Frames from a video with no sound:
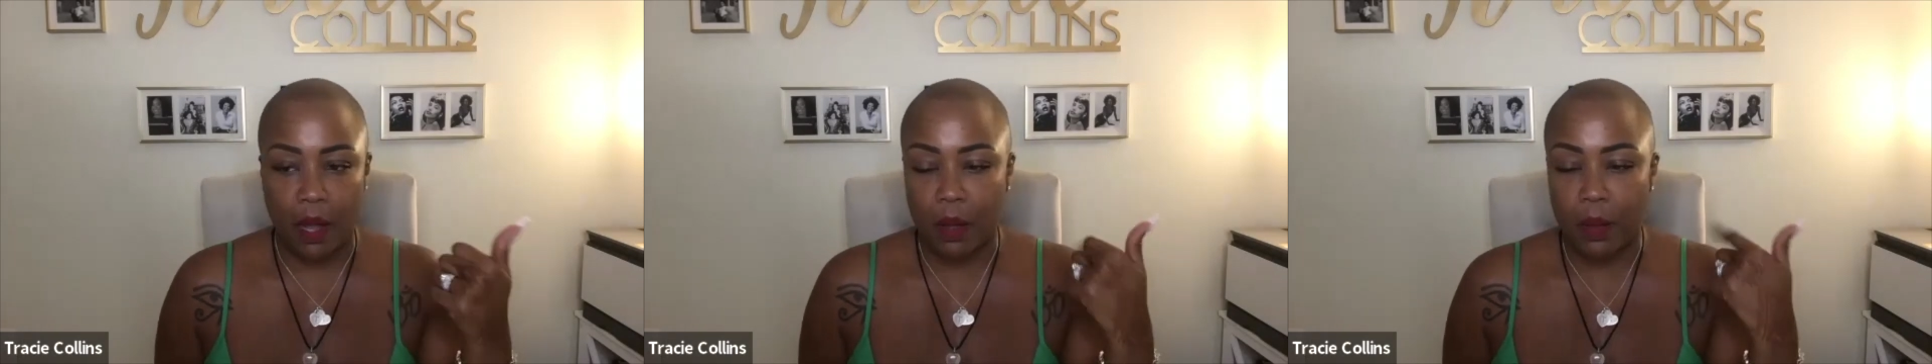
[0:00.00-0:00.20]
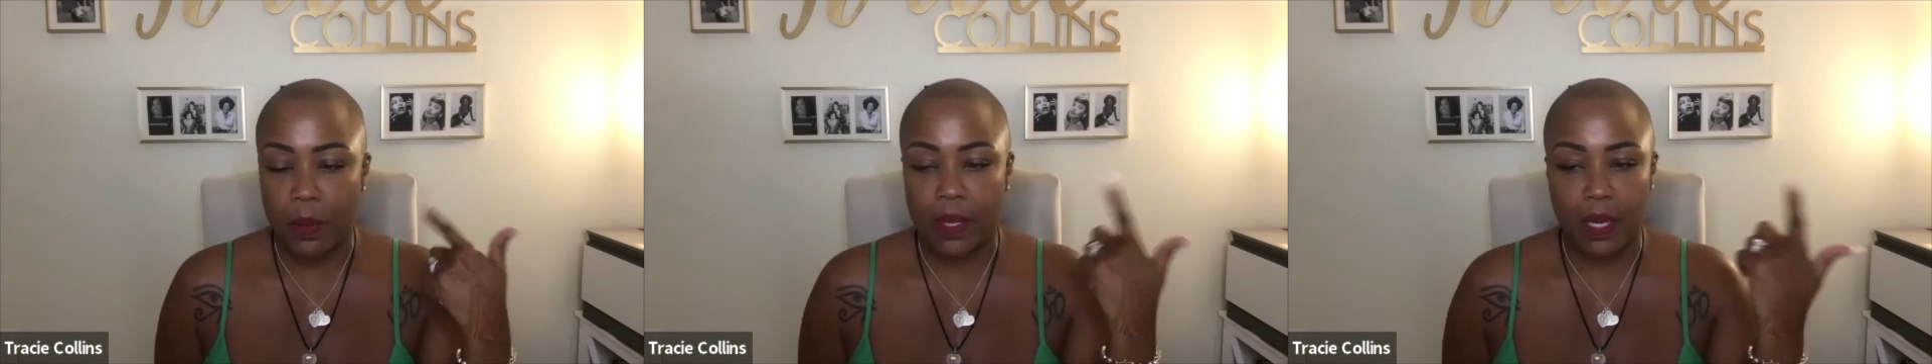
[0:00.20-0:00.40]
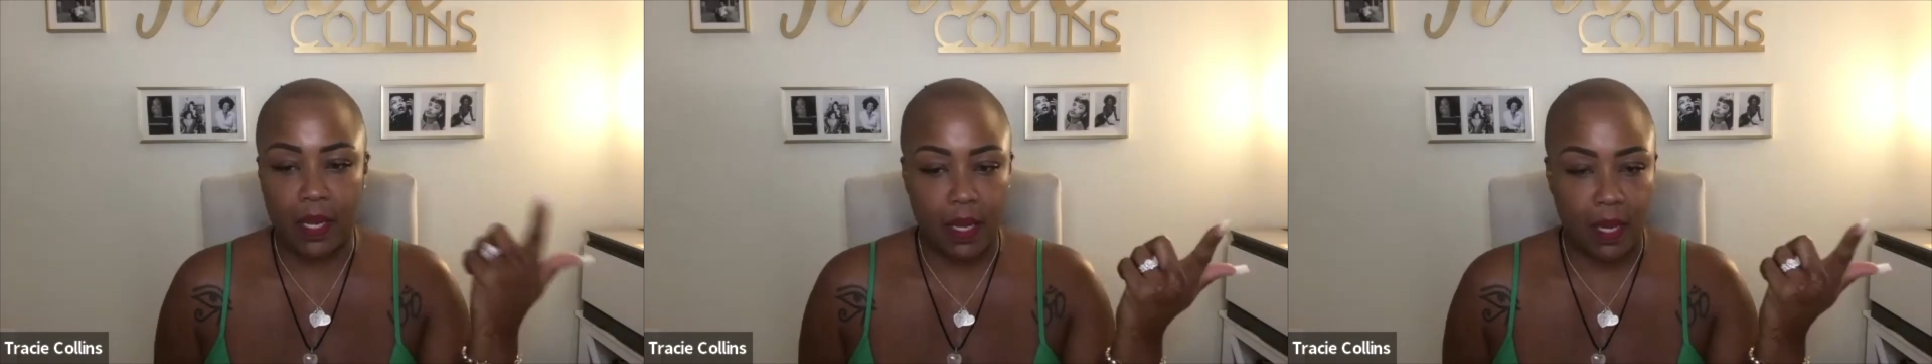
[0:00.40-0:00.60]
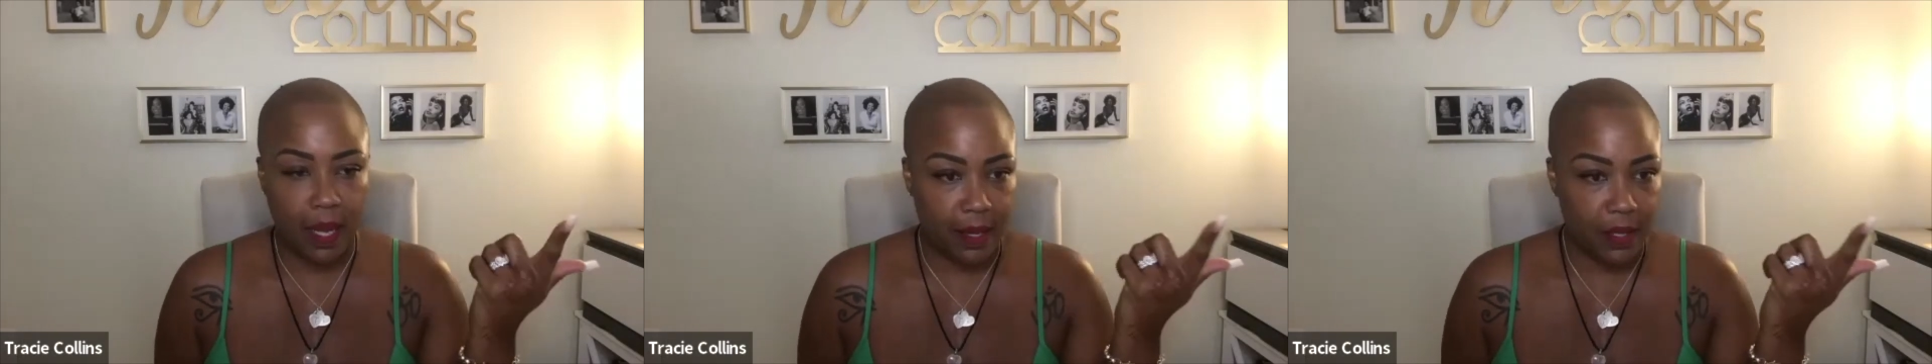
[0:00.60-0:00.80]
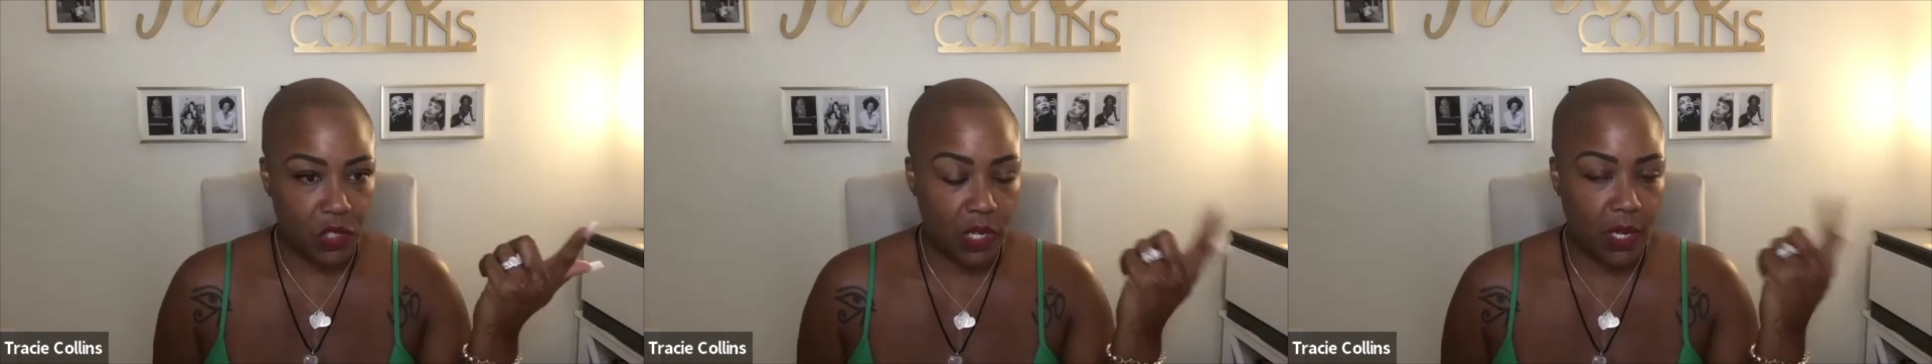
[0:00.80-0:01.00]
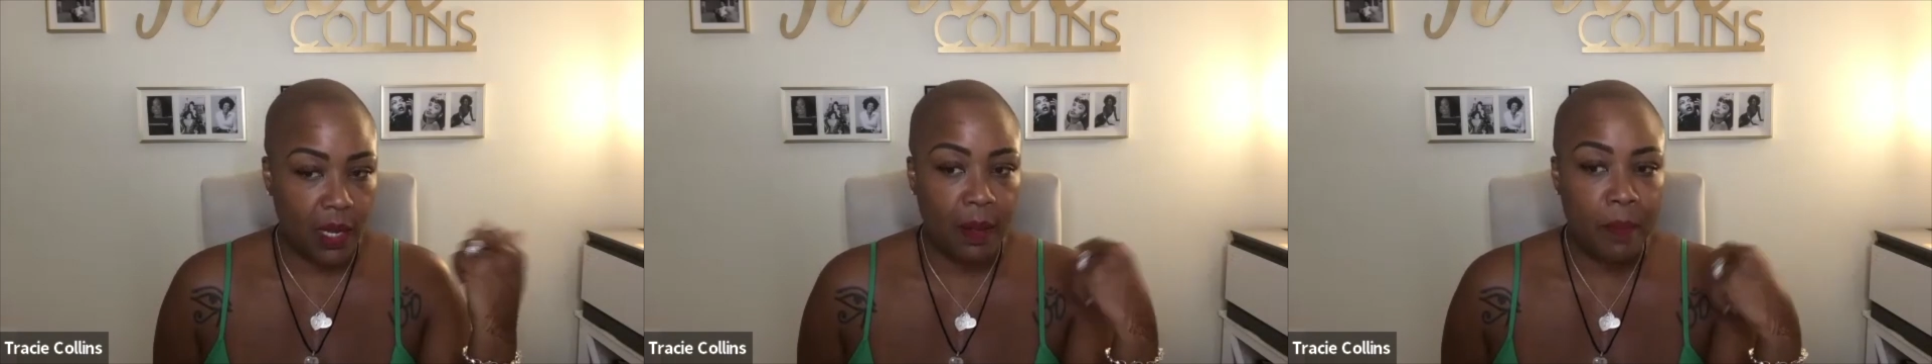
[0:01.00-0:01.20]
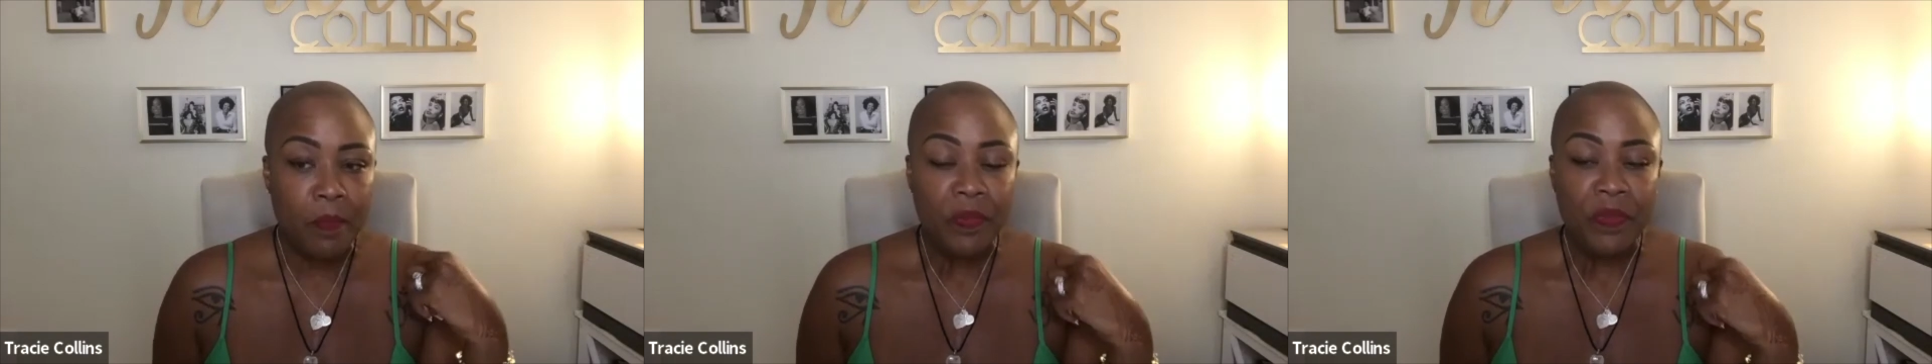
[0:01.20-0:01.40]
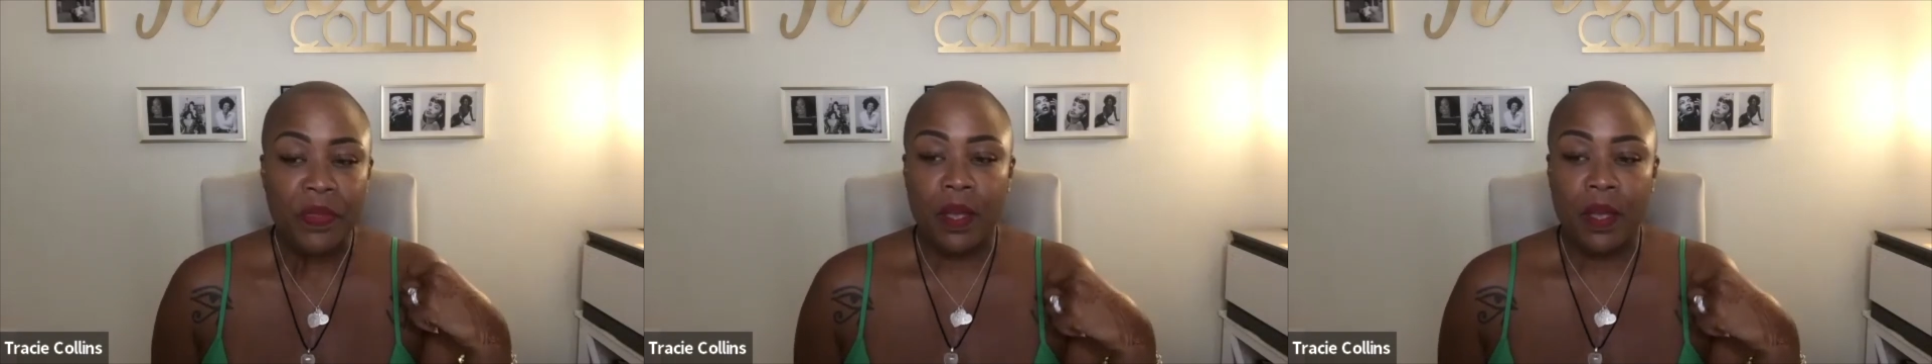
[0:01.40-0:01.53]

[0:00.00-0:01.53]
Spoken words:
echo and an EKG.